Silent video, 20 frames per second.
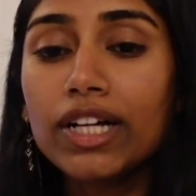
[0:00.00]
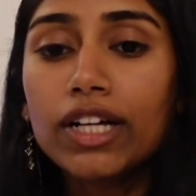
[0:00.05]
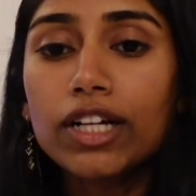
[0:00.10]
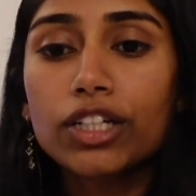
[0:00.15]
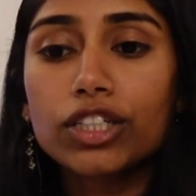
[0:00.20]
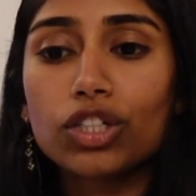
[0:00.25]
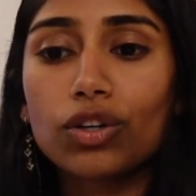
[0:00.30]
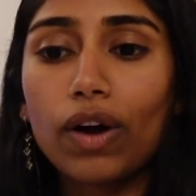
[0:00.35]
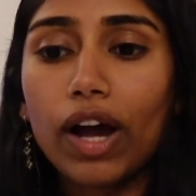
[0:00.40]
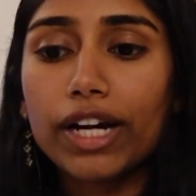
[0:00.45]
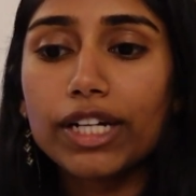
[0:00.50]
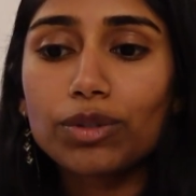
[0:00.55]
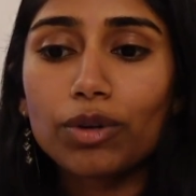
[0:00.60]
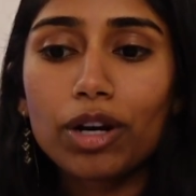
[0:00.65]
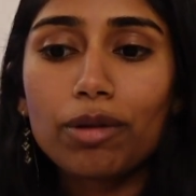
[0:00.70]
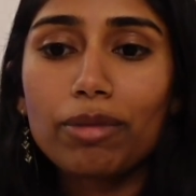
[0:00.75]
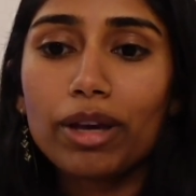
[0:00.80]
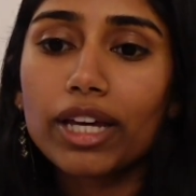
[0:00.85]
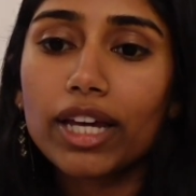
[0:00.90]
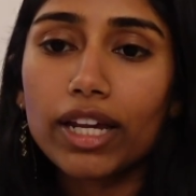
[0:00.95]
So I just want
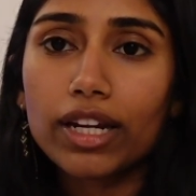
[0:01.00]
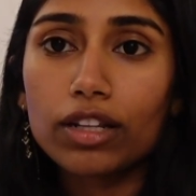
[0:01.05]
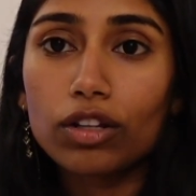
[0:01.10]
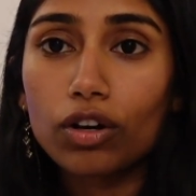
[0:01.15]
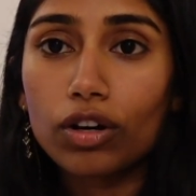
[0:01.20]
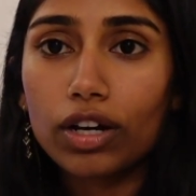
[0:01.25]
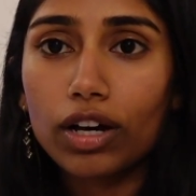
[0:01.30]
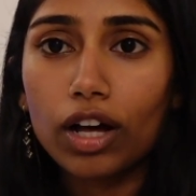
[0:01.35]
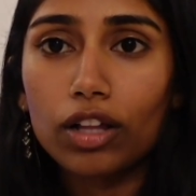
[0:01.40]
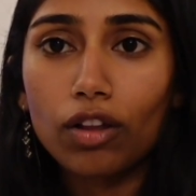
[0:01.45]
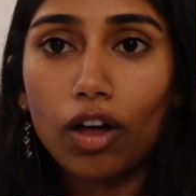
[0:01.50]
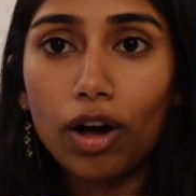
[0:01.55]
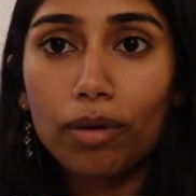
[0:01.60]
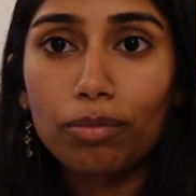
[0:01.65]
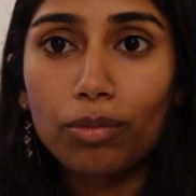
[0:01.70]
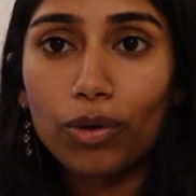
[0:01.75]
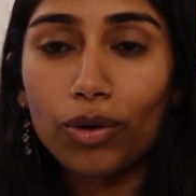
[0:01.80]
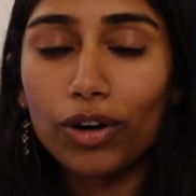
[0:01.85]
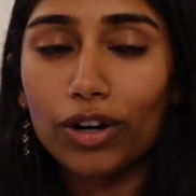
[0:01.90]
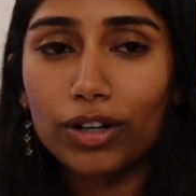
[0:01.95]
to make it look a lot
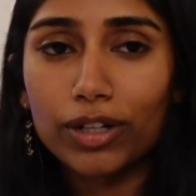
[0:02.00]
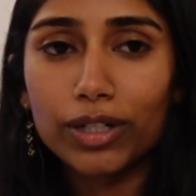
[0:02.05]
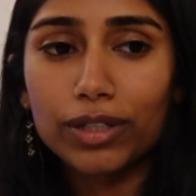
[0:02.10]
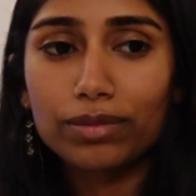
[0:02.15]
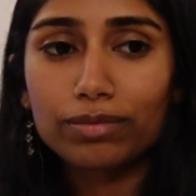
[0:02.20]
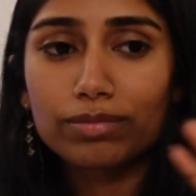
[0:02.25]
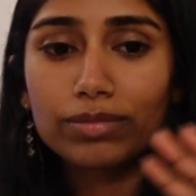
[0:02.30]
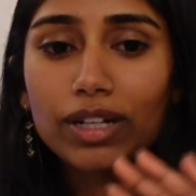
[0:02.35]
more